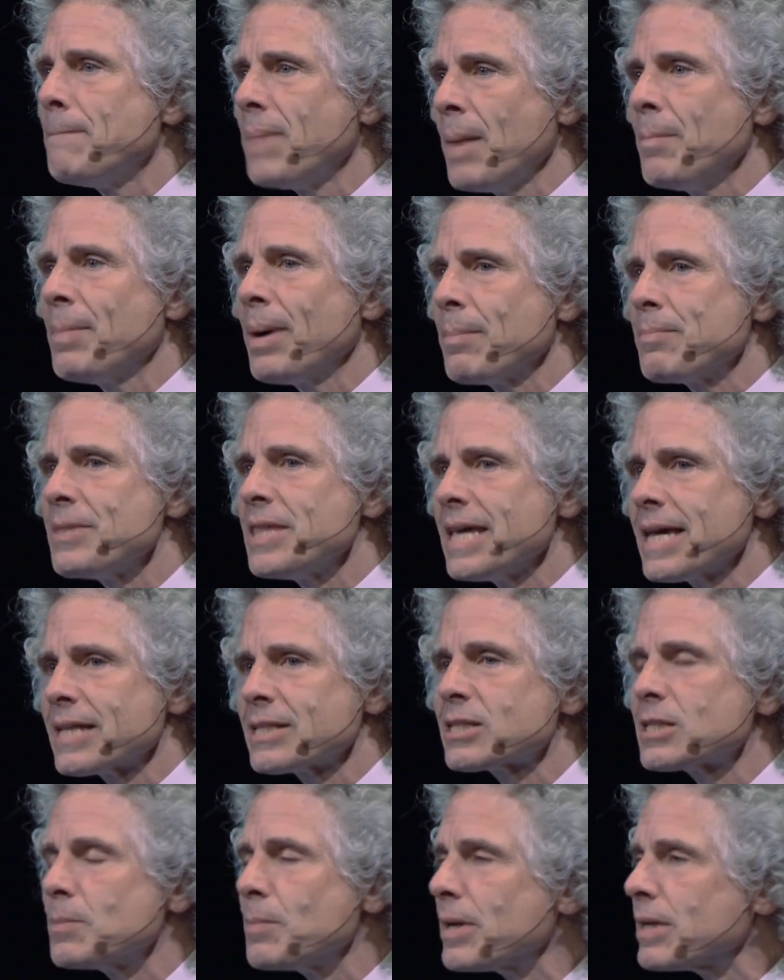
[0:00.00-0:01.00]
bump up the
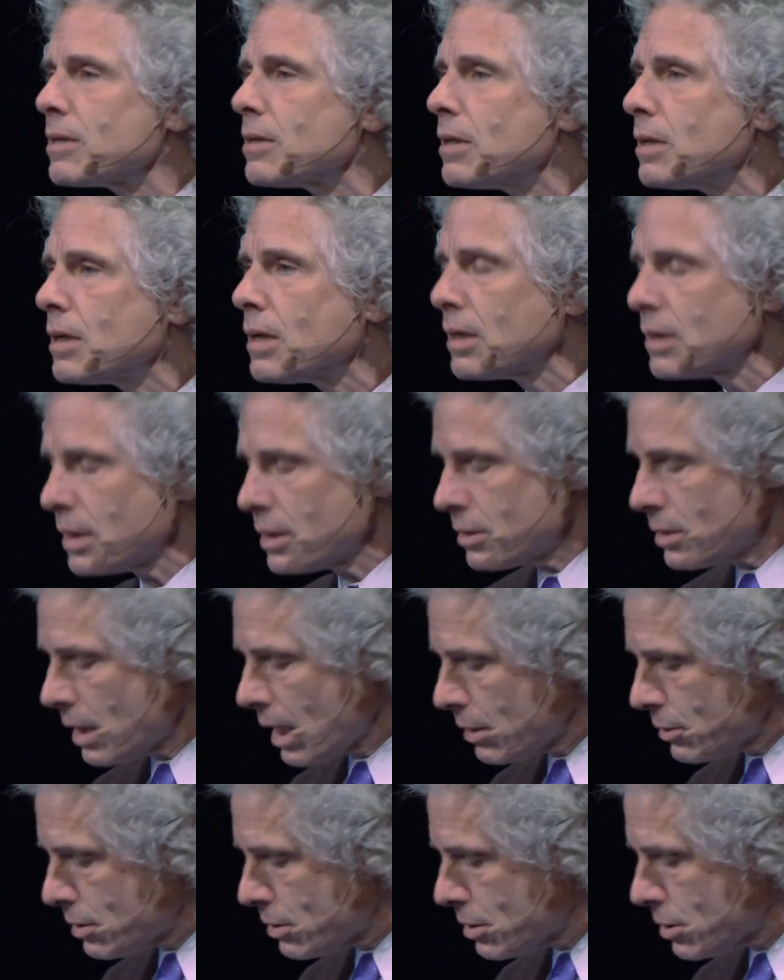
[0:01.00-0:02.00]
estimate
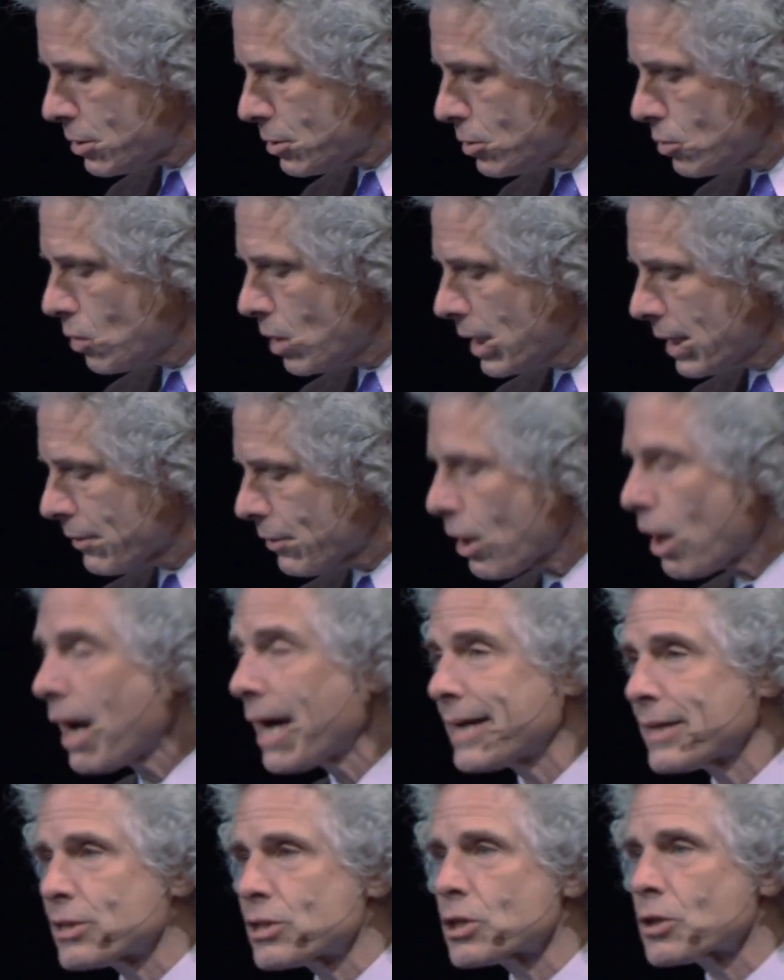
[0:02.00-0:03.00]
to the
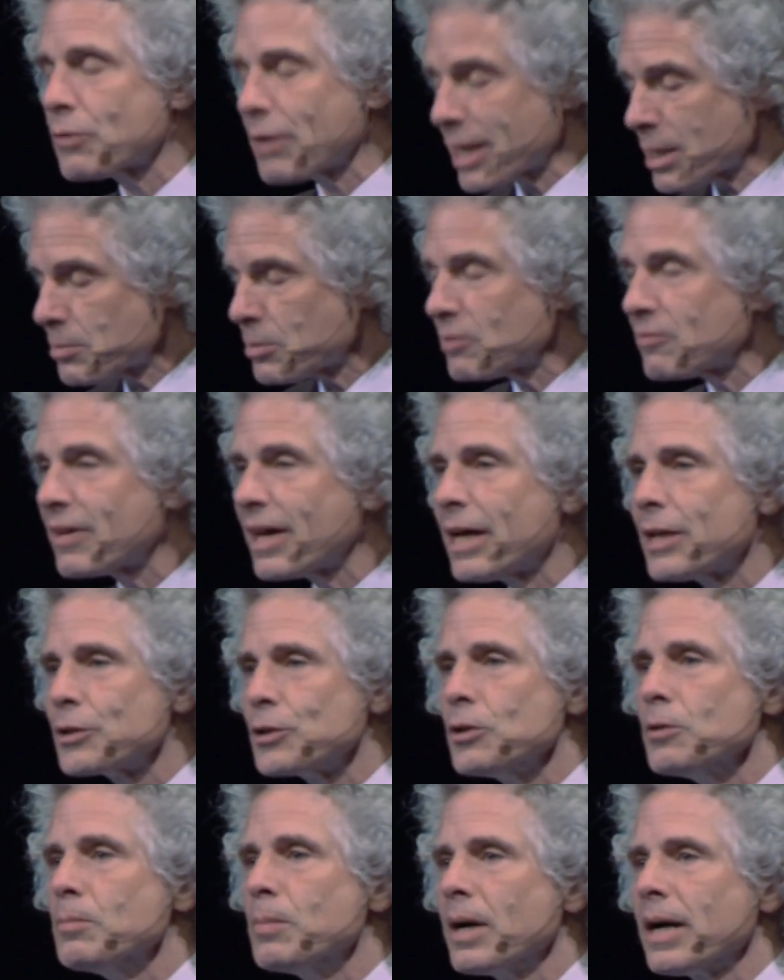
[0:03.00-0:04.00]
highest credible
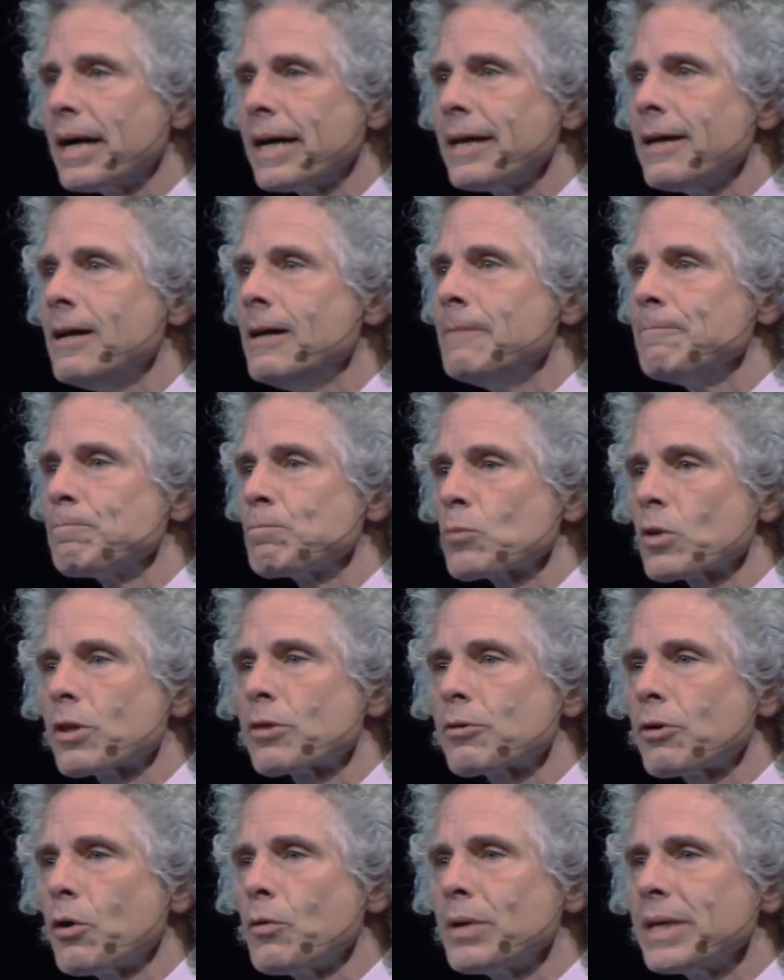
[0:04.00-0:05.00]
value by
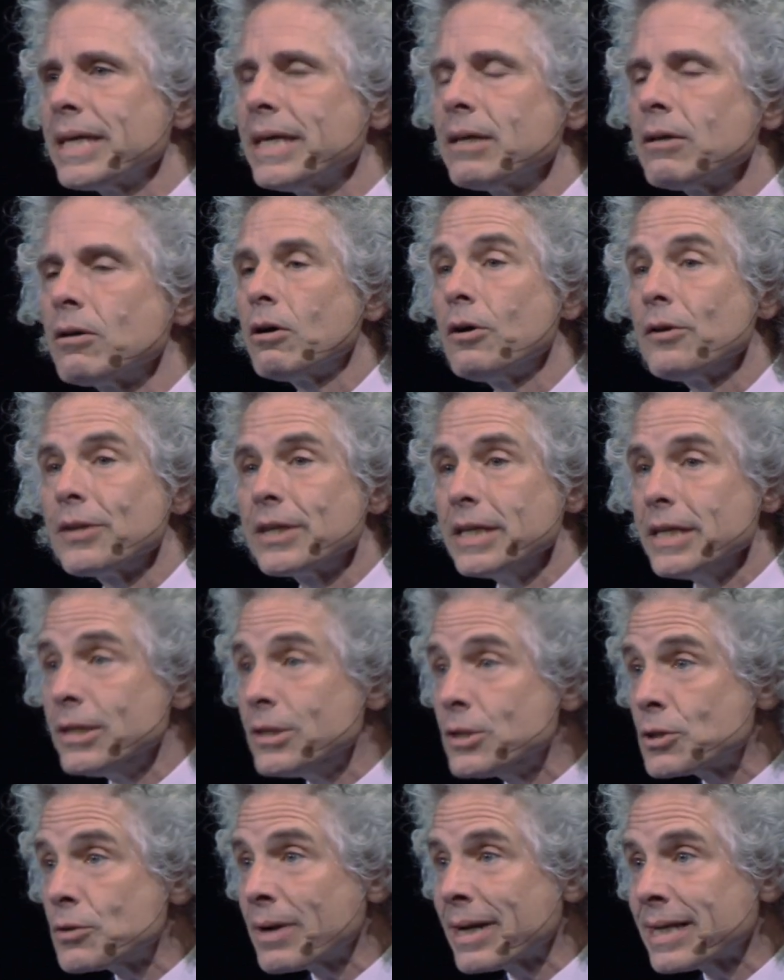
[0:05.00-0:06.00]
throwing all the
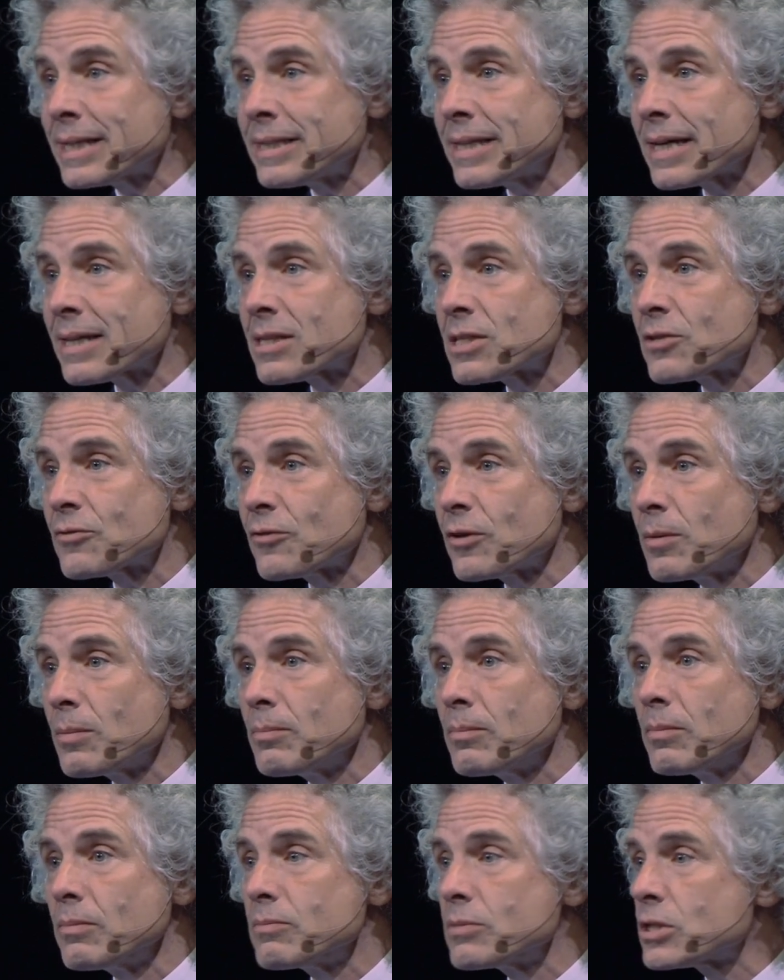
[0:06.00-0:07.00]
indirect deaths
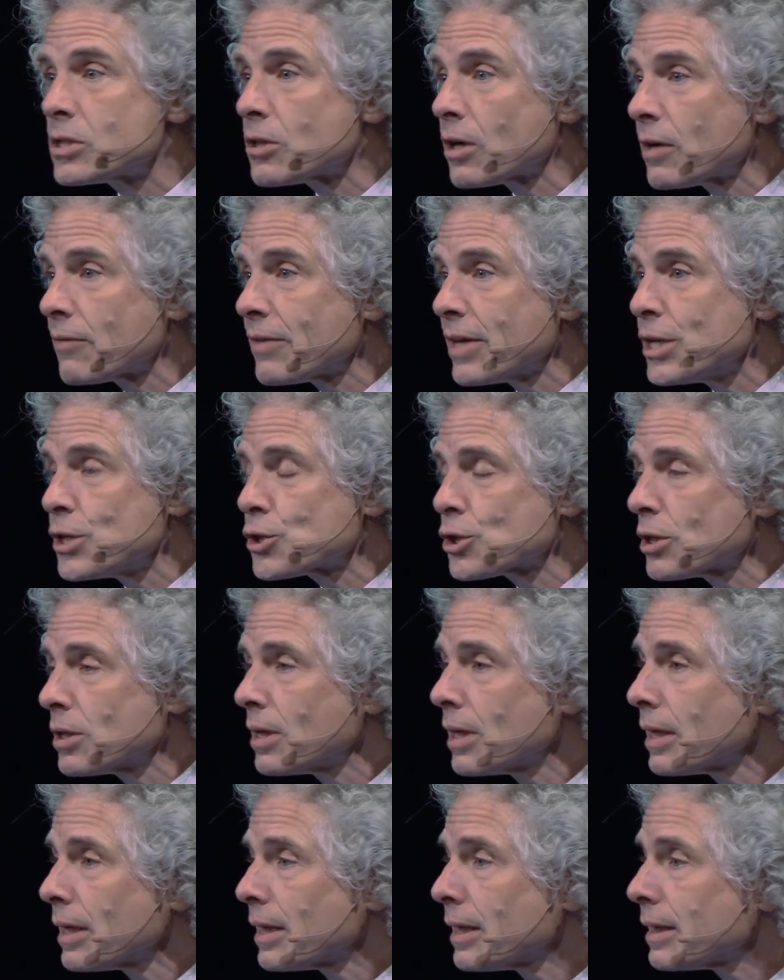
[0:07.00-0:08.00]
from
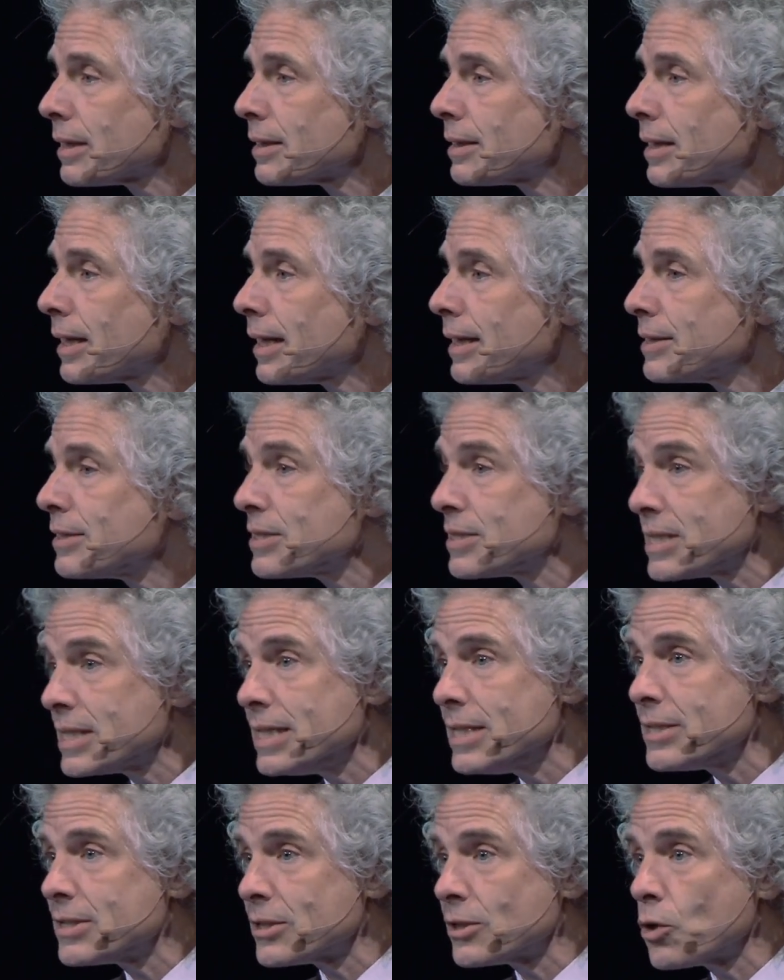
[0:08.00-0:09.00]
starvation and
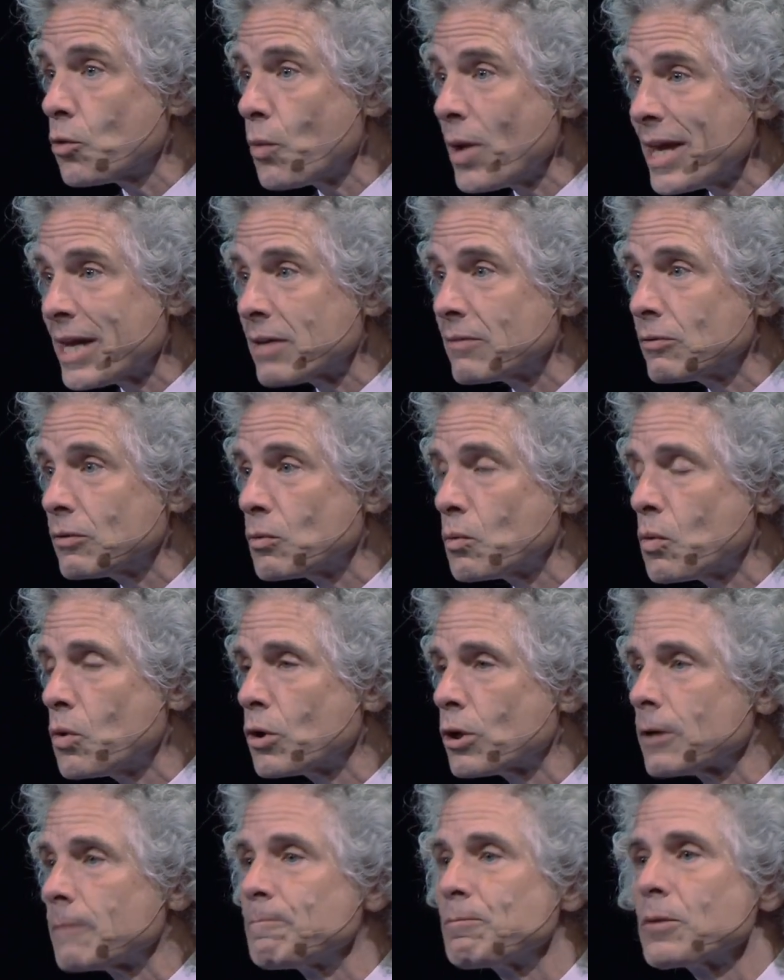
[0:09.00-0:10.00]
disease in the wake of a
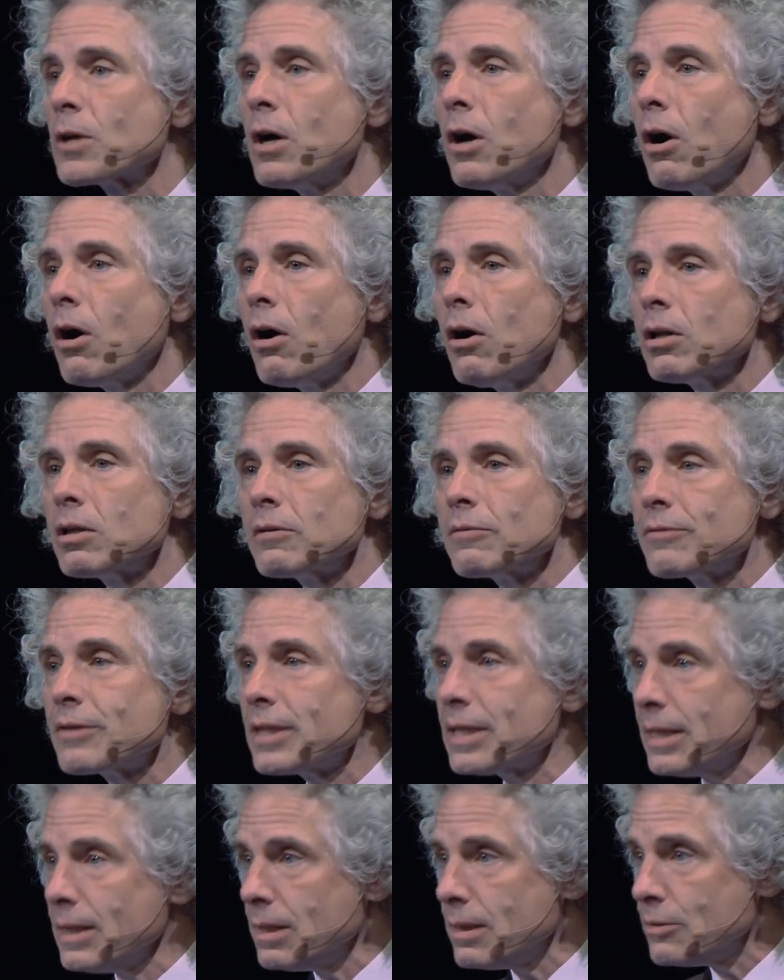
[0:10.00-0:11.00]
war, all of
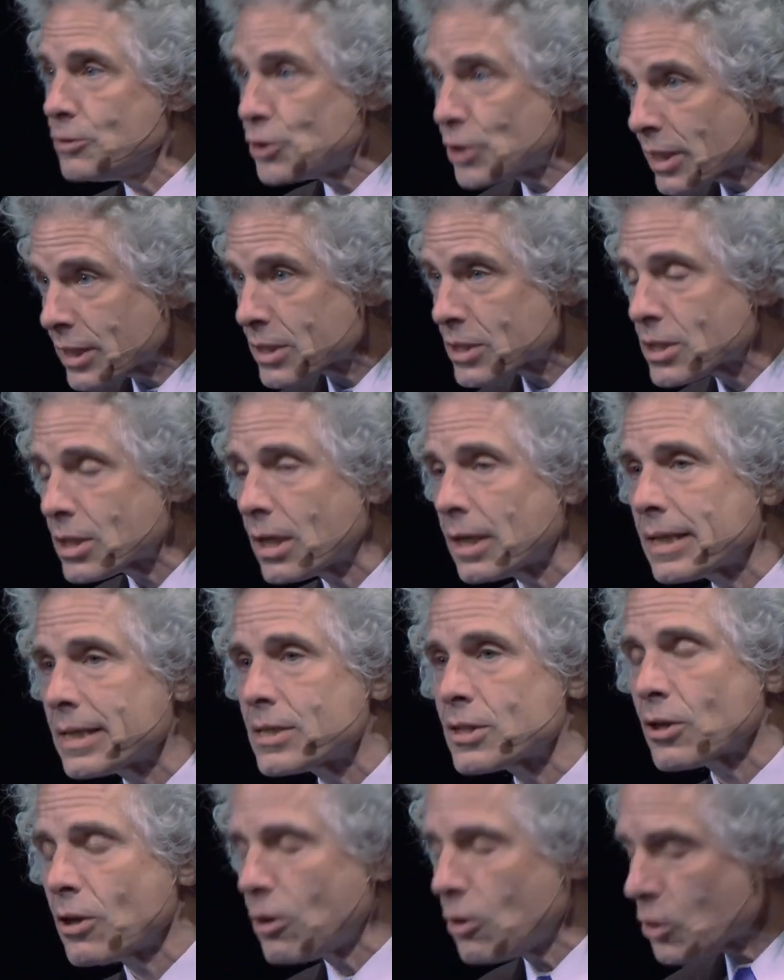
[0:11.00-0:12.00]
the
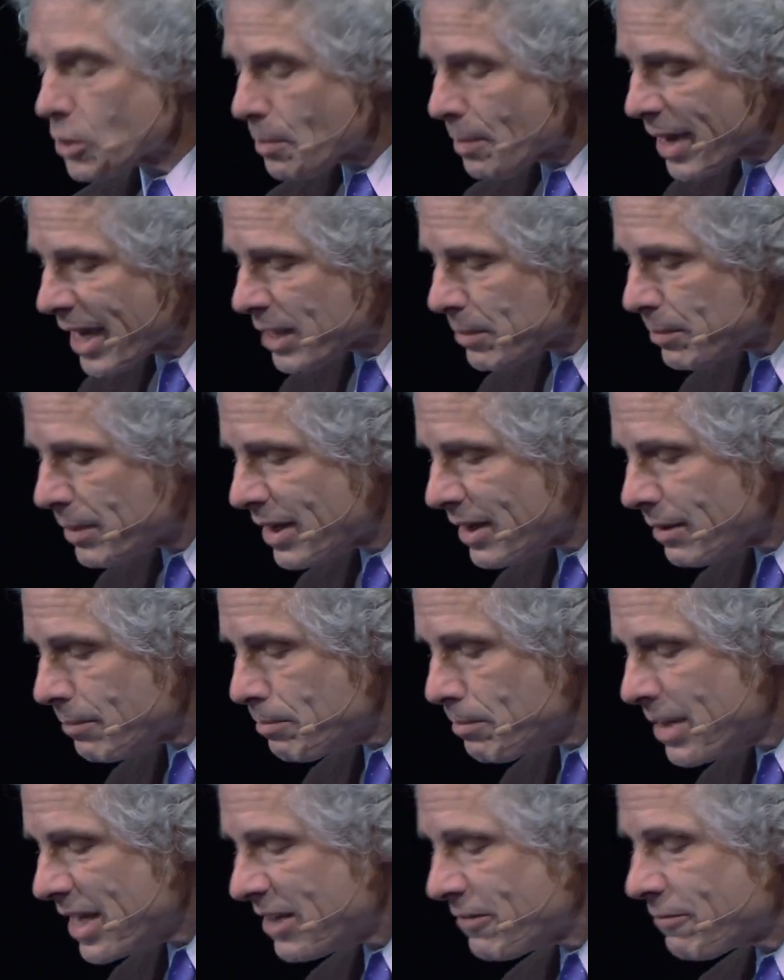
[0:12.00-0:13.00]
genocides, all the
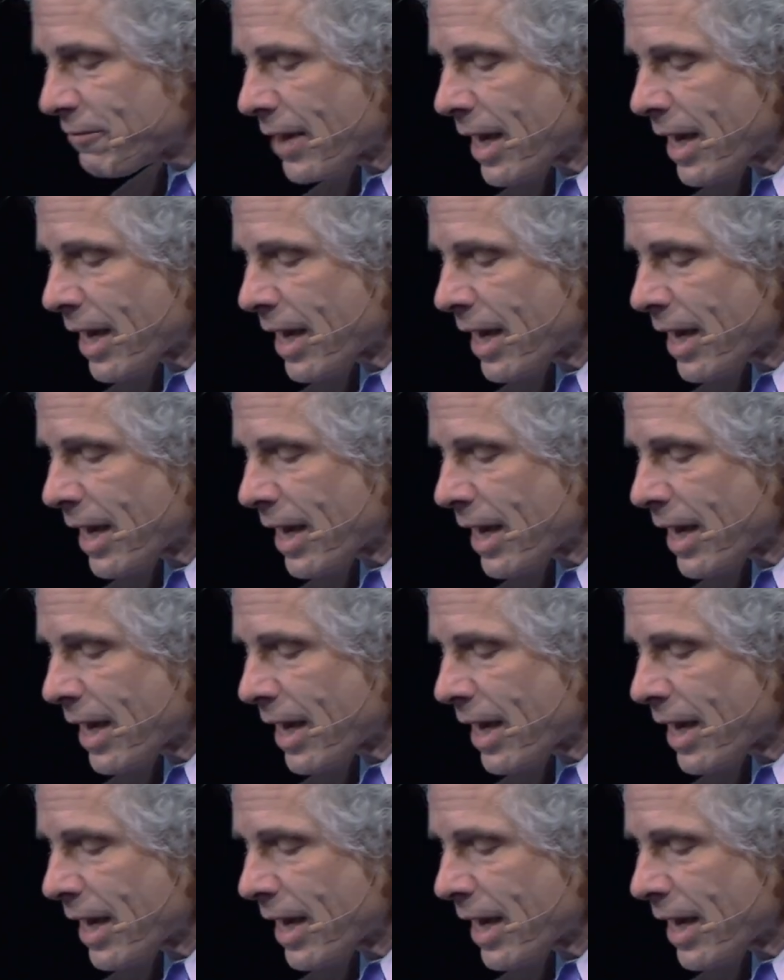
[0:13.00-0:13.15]
man-made